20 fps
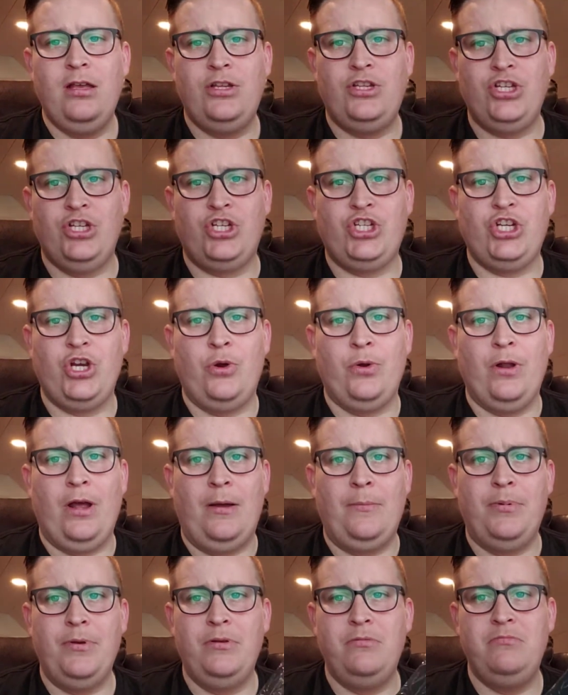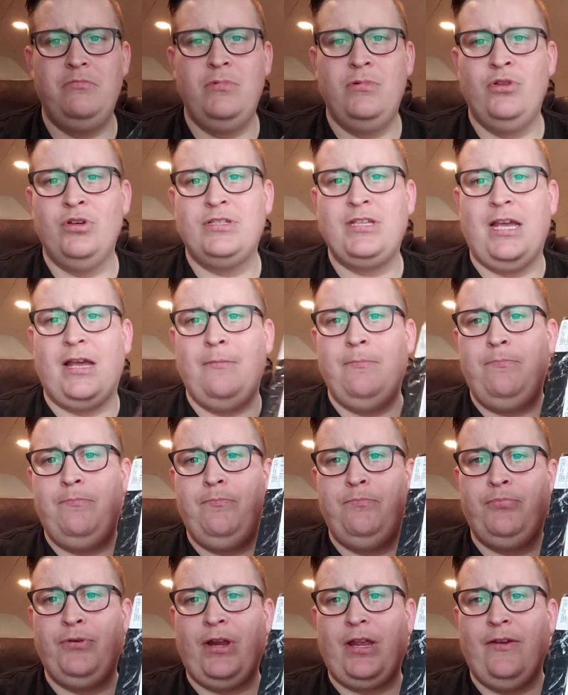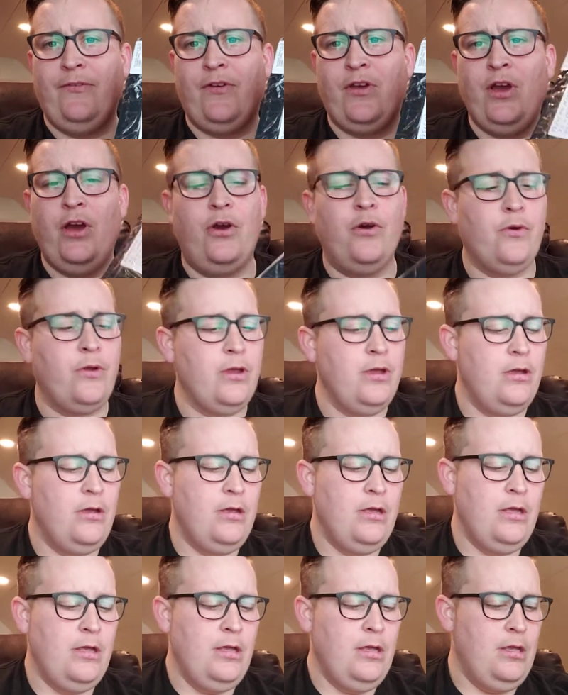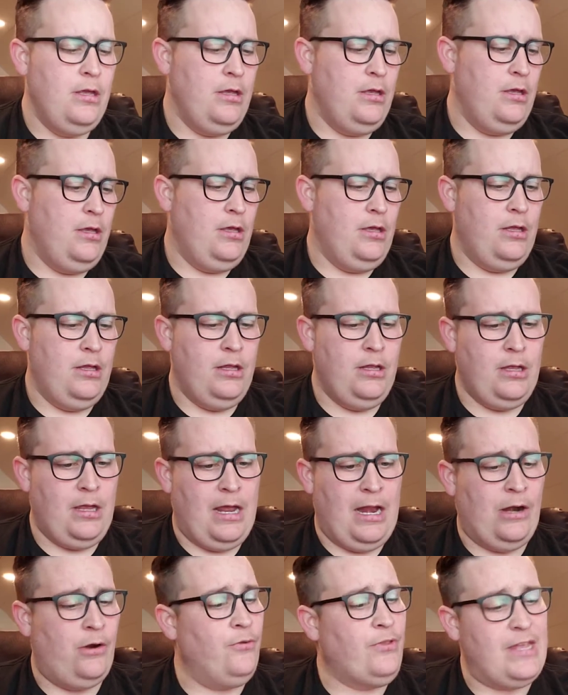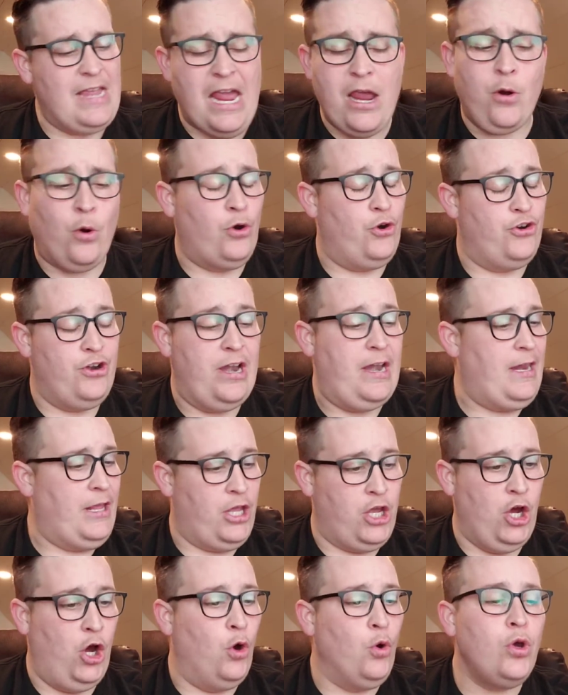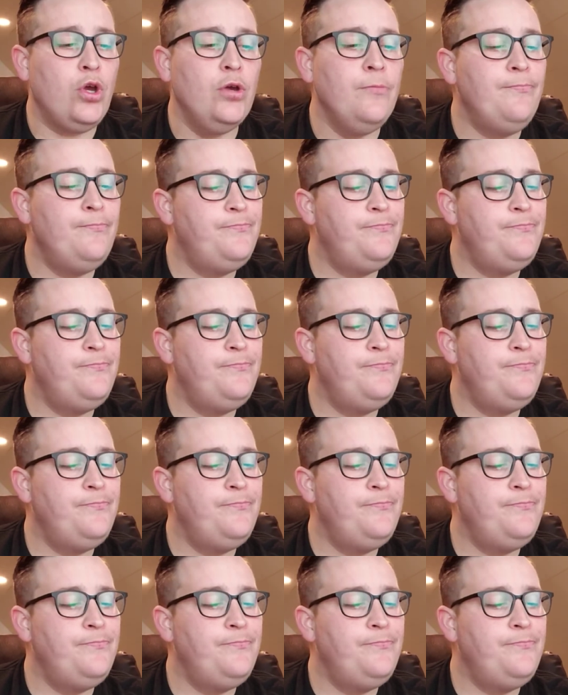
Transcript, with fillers: just showed up. Looks like a brick of Coke. I don't think I ordered any Coke.